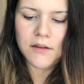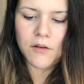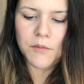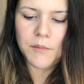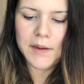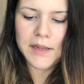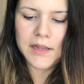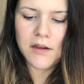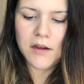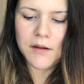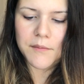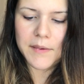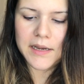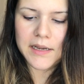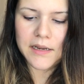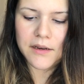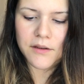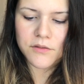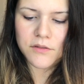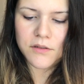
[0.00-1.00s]
Oh my God, my
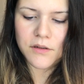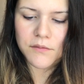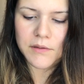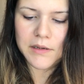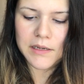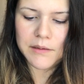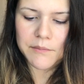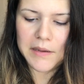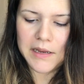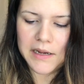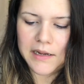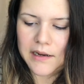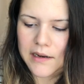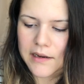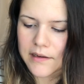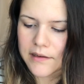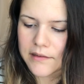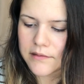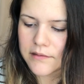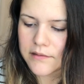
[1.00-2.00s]
nails are really bad, guys.